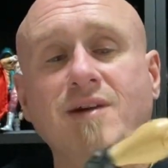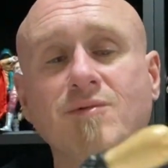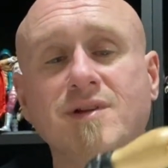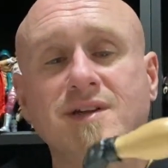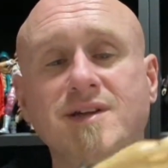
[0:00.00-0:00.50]

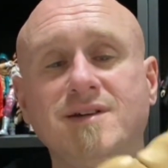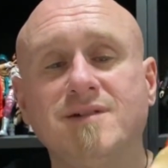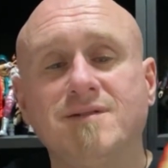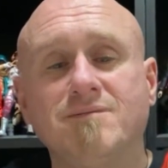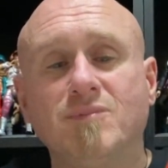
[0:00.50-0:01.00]
really
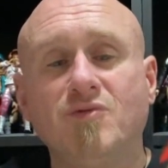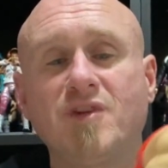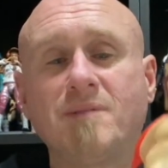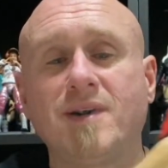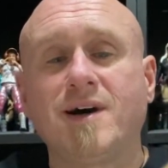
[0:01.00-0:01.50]
move
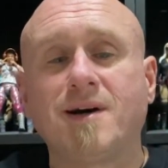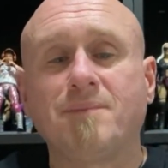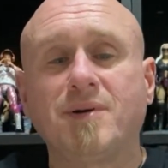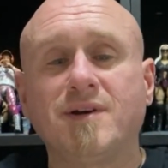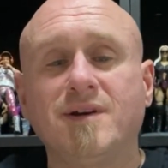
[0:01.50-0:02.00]
them
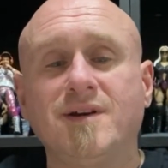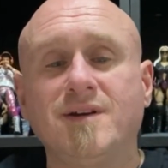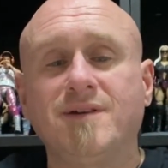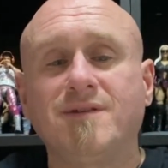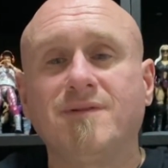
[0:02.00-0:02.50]
up
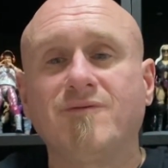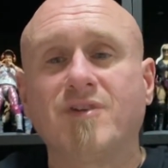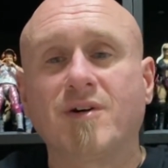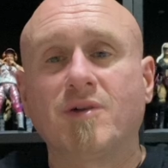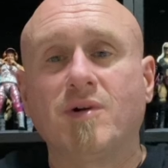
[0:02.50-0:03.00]

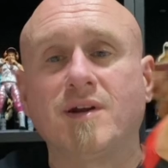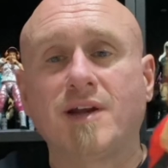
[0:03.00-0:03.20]
very well,